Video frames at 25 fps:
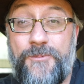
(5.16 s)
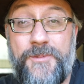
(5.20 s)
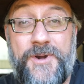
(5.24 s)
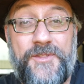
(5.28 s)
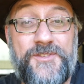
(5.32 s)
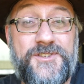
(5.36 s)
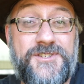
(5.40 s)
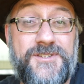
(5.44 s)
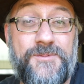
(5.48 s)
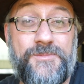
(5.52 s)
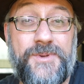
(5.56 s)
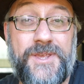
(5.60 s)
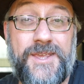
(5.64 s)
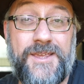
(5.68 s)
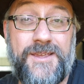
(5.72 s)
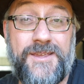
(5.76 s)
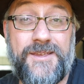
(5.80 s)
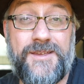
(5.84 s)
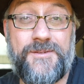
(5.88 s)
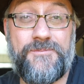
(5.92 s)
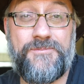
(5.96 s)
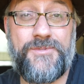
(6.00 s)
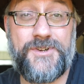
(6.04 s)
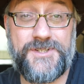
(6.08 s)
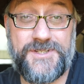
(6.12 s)
months to
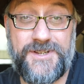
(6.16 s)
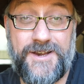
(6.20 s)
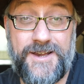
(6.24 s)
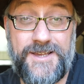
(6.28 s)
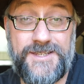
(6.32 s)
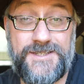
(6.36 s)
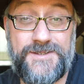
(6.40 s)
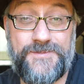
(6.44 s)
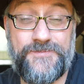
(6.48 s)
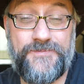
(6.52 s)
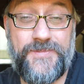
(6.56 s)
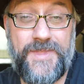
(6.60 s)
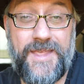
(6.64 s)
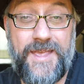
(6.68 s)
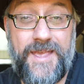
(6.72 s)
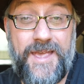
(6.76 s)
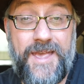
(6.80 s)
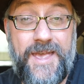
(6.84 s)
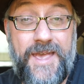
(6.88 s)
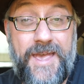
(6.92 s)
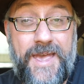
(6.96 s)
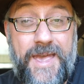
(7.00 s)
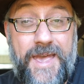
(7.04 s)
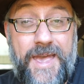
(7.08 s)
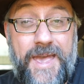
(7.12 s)
be precise,
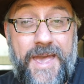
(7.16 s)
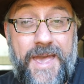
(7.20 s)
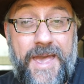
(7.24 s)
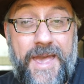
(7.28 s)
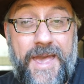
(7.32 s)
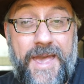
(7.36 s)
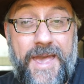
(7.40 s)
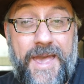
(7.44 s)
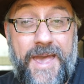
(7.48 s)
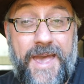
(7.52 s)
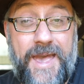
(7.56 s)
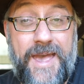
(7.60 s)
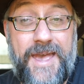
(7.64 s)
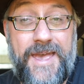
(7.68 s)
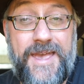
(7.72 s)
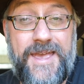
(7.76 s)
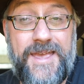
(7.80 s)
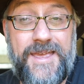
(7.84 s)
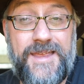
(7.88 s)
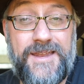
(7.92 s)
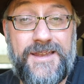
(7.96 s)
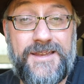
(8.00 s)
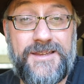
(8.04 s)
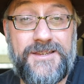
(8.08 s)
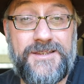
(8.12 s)

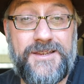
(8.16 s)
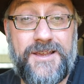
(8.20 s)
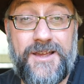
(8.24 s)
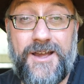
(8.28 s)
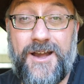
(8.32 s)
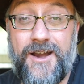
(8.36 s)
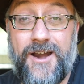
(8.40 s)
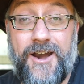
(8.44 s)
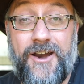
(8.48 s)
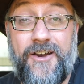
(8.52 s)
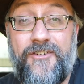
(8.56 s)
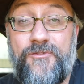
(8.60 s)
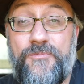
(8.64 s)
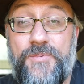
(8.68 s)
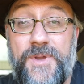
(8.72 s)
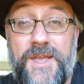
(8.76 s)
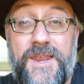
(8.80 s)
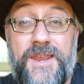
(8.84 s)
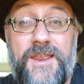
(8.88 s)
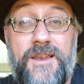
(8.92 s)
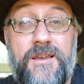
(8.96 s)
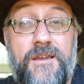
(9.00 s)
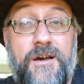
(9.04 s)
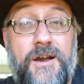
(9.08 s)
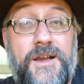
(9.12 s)
and I've
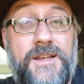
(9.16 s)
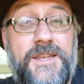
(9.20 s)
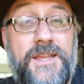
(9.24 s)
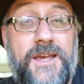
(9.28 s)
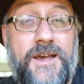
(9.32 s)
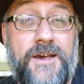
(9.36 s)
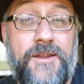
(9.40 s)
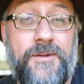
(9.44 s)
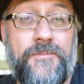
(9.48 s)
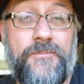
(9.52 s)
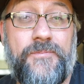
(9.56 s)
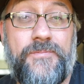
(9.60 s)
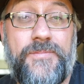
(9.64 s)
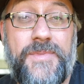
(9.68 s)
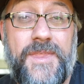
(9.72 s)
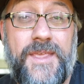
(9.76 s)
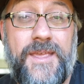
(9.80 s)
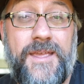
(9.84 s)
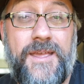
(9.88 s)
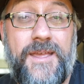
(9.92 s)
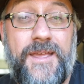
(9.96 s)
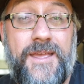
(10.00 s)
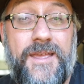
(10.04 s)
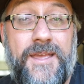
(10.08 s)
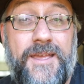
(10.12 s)
been in lockdown.
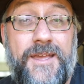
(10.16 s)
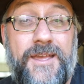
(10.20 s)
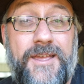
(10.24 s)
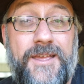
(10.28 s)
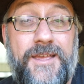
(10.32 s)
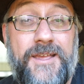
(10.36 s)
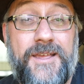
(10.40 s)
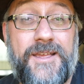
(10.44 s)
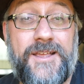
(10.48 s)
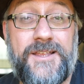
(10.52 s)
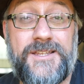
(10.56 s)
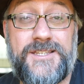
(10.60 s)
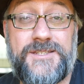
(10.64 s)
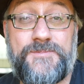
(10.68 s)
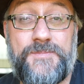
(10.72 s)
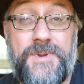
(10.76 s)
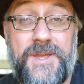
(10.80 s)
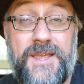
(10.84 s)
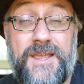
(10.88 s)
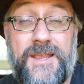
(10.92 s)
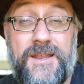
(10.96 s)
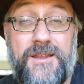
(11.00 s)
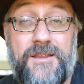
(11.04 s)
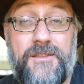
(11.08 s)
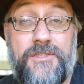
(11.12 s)
It's
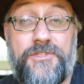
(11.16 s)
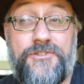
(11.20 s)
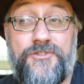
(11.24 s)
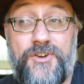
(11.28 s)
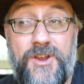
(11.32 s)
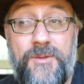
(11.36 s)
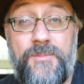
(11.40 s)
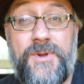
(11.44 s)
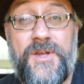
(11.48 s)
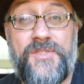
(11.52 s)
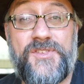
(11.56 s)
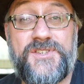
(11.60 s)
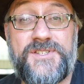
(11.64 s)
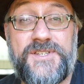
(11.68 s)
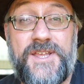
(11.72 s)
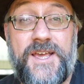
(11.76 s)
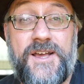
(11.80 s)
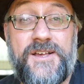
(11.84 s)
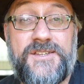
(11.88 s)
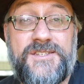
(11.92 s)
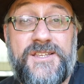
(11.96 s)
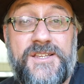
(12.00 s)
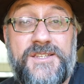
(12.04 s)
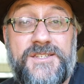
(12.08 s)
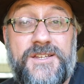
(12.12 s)
been 3 months
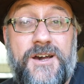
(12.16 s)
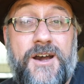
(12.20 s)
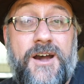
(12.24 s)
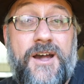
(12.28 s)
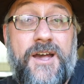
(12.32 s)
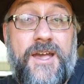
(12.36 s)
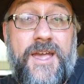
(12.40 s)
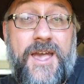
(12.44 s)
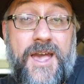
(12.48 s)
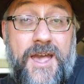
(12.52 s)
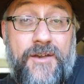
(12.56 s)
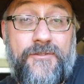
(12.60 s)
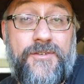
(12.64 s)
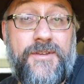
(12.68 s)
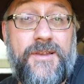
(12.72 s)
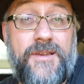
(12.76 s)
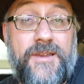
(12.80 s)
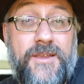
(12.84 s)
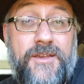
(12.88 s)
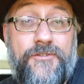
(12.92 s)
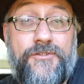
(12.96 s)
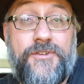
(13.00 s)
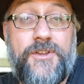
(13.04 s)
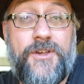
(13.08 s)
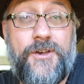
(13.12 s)
now since I haven't
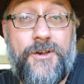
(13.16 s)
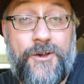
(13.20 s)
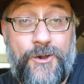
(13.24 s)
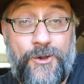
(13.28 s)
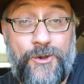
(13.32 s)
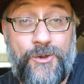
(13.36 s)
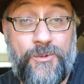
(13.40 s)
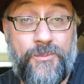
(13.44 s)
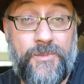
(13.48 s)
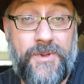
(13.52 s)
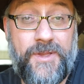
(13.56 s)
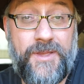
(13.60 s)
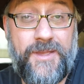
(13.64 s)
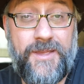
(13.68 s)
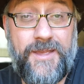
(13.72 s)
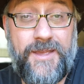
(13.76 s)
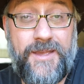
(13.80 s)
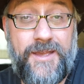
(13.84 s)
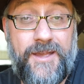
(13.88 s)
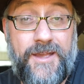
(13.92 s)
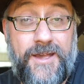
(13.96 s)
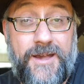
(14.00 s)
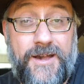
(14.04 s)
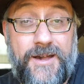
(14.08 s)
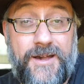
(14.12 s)
left home.
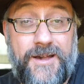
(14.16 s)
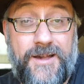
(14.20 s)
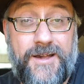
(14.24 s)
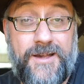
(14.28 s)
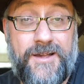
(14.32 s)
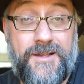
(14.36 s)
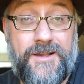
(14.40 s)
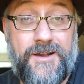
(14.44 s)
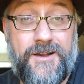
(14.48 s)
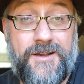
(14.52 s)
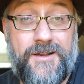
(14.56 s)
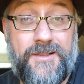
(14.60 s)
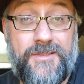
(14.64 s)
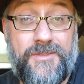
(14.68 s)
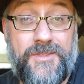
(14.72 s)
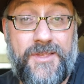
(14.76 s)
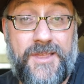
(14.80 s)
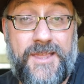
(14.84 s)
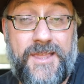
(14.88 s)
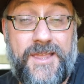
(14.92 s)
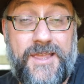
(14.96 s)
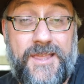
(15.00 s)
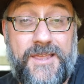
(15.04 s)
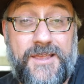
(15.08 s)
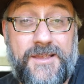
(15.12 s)

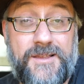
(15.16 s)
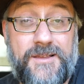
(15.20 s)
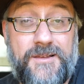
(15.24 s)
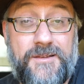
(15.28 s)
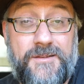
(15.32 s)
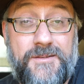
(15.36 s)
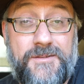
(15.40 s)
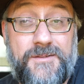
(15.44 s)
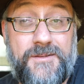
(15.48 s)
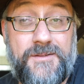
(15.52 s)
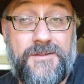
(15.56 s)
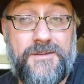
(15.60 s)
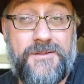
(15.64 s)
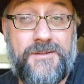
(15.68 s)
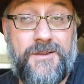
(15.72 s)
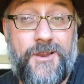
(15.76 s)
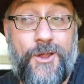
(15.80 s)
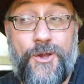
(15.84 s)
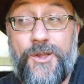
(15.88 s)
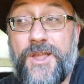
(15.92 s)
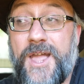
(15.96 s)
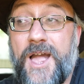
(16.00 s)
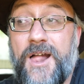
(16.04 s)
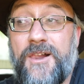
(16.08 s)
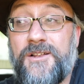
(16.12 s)
The
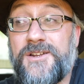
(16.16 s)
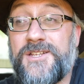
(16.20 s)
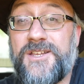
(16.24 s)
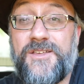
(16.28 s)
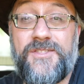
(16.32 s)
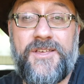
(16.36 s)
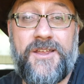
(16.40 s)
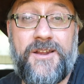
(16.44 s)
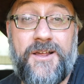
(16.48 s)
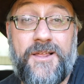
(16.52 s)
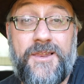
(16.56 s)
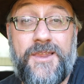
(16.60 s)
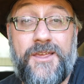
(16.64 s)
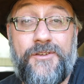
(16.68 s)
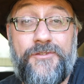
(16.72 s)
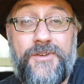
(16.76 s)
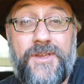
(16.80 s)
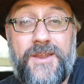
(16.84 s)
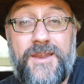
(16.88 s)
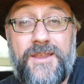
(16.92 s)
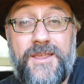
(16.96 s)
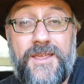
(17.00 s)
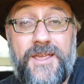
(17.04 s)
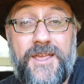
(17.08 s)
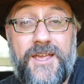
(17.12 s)
locality that I live
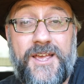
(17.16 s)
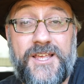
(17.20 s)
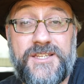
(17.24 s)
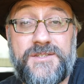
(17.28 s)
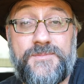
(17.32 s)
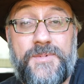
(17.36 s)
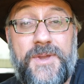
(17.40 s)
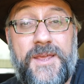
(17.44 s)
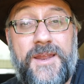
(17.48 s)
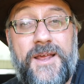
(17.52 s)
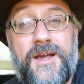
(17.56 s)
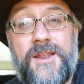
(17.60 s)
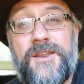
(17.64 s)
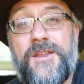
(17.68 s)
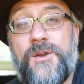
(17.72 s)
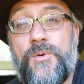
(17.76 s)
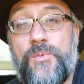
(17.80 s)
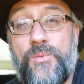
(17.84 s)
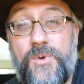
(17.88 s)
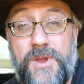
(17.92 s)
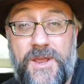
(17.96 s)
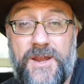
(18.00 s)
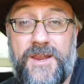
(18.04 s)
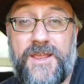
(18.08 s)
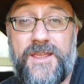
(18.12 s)
in has been under
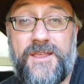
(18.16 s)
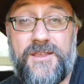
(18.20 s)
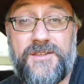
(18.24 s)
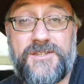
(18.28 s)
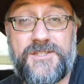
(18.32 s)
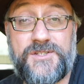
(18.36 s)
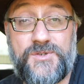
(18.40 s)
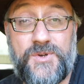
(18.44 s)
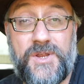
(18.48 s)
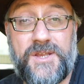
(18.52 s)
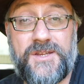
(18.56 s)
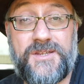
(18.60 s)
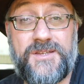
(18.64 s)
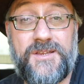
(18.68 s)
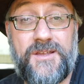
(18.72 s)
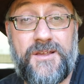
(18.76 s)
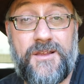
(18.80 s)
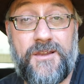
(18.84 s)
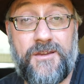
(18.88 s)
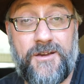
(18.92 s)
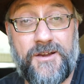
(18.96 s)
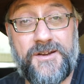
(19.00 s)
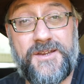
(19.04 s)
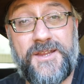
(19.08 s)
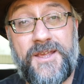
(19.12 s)
really strict
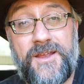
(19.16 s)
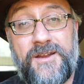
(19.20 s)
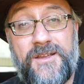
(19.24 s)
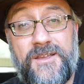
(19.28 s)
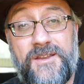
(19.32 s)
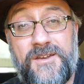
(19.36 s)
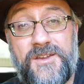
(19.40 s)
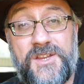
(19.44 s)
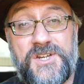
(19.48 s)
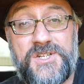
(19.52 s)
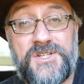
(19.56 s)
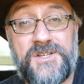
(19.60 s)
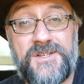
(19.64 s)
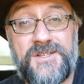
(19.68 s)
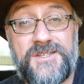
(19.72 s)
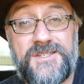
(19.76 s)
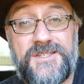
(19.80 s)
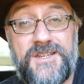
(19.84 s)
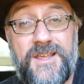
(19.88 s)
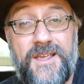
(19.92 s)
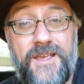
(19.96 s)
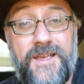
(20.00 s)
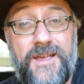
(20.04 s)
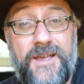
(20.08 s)
lockdown conditions.